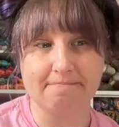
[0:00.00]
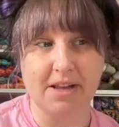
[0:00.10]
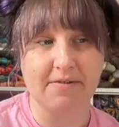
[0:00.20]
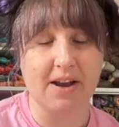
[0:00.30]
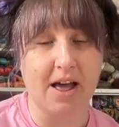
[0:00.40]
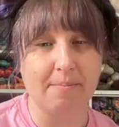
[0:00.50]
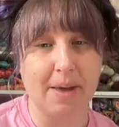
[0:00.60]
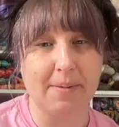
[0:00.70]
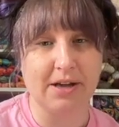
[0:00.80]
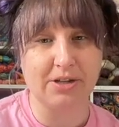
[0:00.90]
If not,
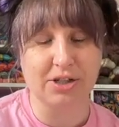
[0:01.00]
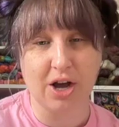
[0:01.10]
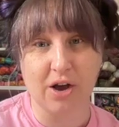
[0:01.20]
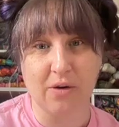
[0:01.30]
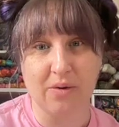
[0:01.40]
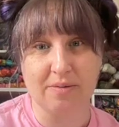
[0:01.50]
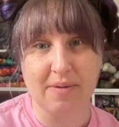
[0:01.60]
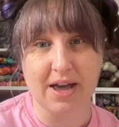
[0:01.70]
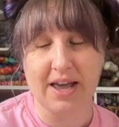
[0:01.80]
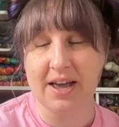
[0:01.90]
maybe I'll just go with
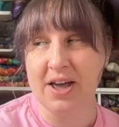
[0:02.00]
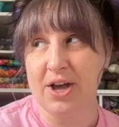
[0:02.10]
my